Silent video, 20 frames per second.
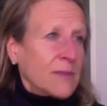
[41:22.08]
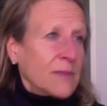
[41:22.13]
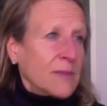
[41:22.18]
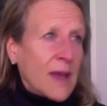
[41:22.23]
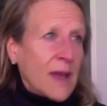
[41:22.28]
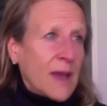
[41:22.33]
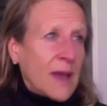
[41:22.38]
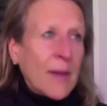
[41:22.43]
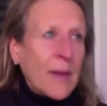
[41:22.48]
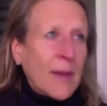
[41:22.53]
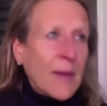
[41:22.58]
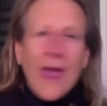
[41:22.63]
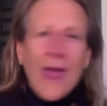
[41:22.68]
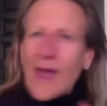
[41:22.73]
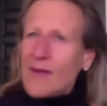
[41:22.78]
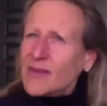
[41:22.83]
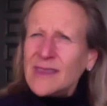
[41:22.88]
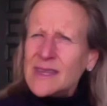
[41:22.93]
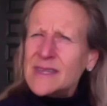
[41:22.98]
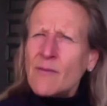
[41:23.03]

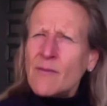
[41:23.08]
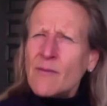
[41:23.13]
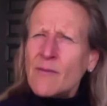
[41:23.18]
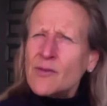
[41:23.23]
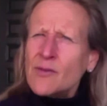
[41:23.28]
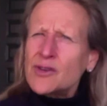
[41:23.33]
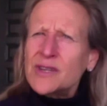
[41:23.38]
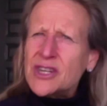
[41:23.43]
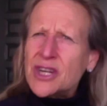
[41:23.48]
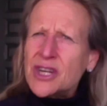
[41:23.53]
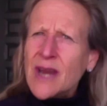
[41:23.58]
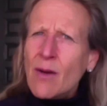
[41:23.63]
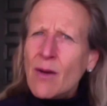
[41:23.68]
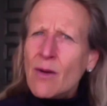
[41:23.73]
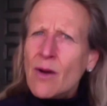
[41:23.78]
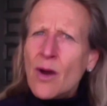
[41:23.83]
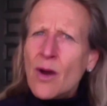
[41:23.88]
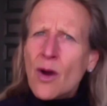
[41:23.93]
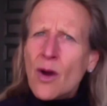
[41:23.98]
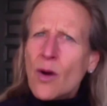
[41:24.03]
having this conversation
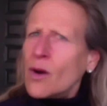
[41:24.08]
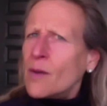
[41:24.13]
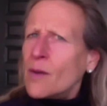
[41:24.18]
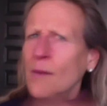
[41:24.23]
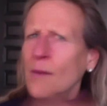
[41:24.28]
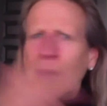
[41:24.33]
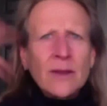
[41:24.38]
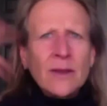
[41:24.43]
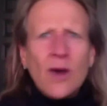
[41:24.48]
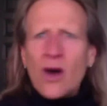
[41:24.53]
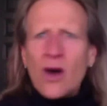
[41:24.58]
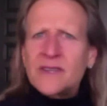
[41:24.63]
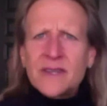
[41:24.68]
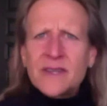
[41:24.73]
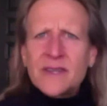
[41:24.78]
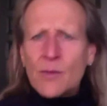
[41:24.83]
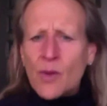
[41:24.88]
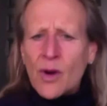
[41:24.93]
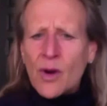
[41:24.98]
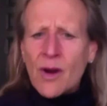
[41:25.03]
now, or am I
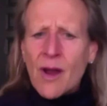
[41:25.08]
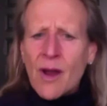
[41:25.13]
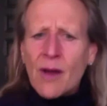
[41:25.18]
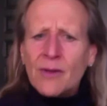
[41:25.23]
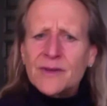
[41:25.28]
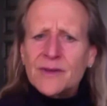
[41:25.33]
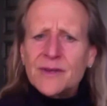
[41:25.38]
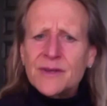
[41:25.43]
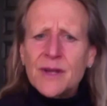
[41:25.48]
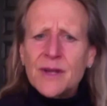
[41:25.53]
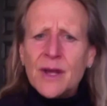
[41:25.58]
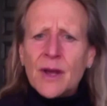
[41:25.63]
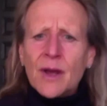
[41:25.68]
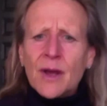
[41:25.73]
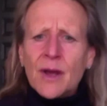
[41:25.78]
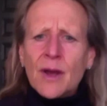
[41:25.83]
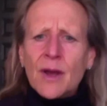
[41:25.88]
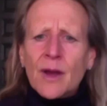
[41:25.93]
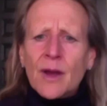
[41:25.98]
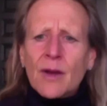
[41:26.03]
lost somewhere
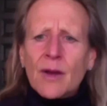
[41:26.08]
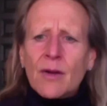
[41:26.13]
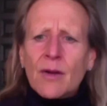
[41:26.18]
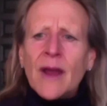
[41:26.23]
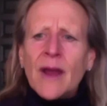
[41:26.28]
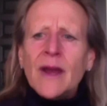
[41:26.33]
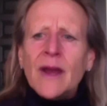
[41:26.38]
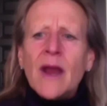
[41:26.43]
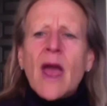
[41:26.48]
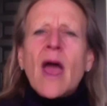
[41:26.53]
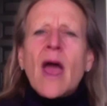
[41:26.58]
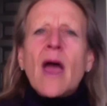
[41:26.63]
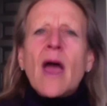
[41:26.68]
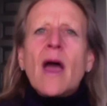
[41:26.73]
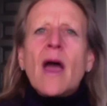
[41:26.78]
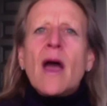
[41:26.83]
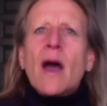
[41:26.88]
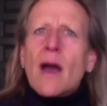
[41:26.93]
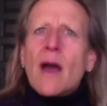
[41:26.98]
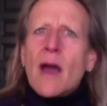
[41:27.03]
else? Right?
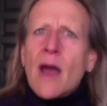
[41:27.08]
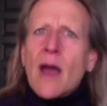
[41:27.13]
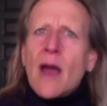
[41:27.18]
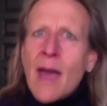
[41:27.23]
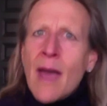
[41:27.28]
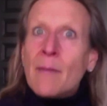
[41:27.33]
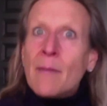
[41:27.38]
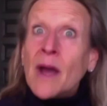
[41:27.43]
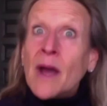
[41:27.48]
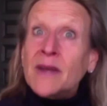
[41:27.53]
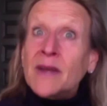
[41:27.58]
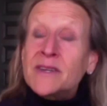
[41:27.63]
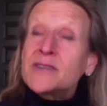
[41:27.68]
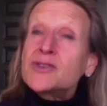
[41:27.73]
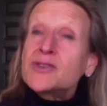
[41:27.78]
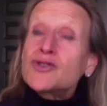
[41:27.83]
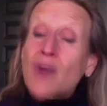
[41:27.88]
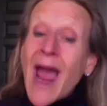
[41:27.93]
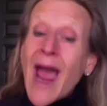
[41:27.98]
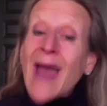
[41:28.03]
Am I
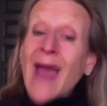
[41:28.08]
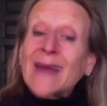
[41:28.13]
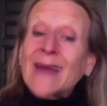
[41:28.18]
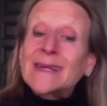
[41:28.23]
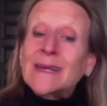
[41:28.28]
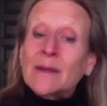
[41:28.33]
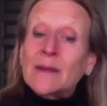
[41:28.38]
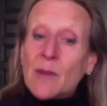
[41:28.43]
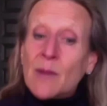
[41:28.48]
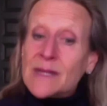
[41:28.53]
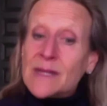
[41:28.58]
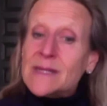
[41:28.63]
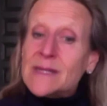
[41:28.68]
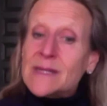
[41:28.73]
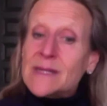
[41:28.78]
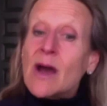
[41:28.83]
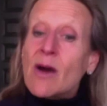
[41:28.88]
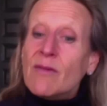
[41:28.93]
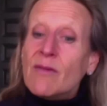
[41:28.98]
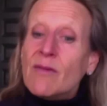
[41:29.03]
distracting
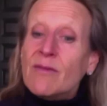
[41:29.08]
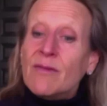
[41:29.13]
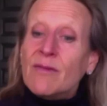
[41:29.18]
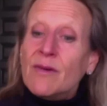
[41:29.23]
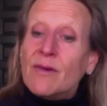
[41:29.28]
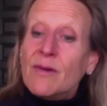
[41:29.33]
myself?